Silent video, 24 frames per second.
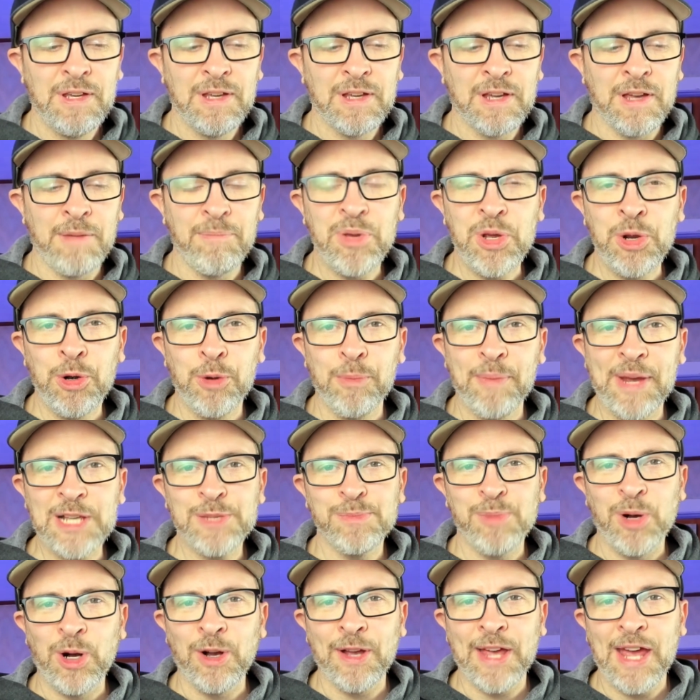computer
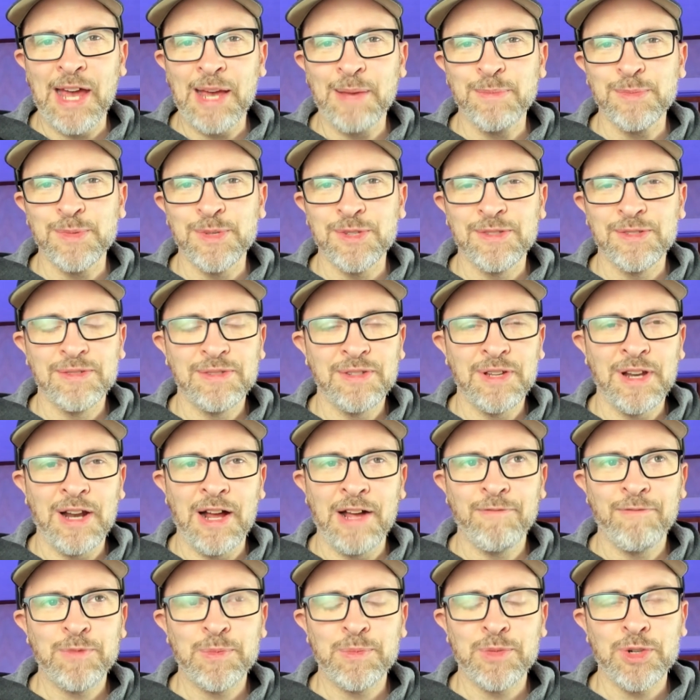baseball games. I
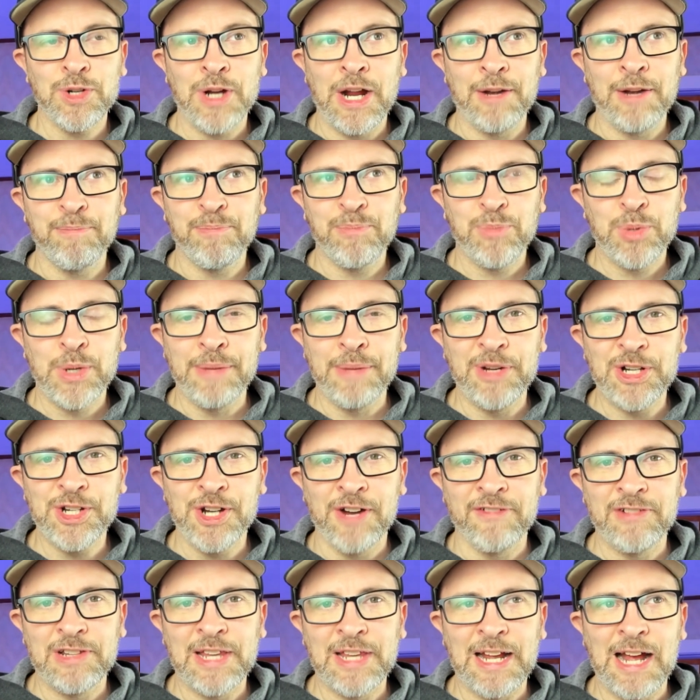tried pretty much
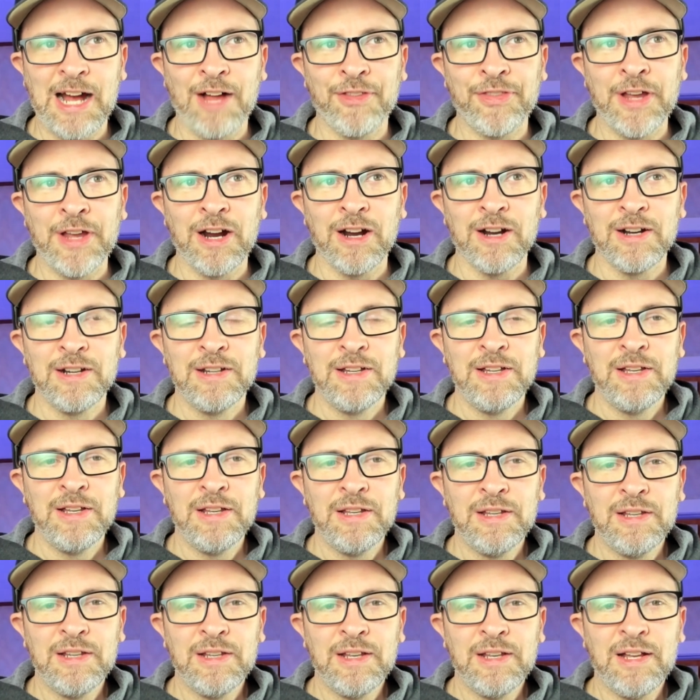everything out there.
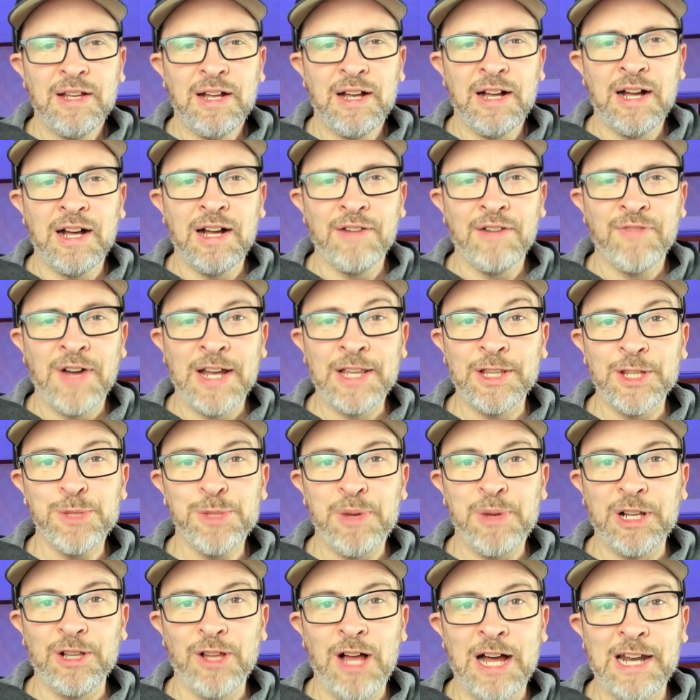Finally,
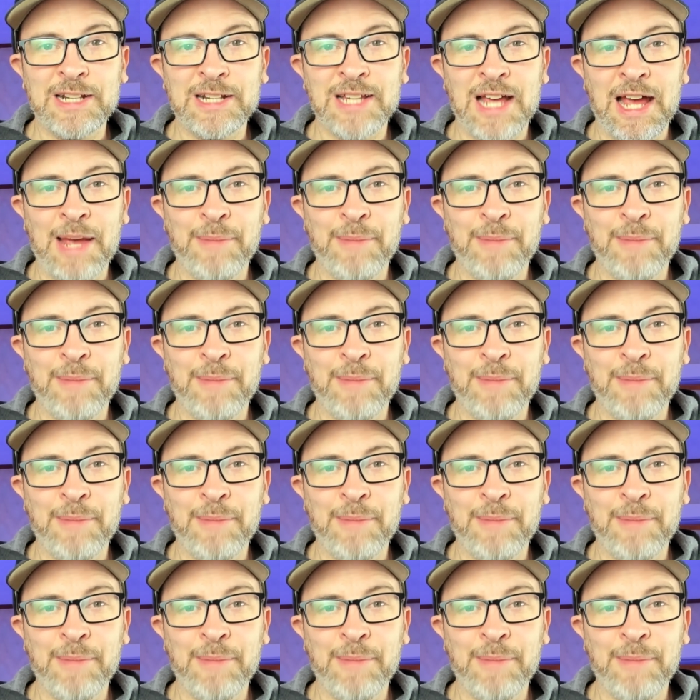spent a lot of time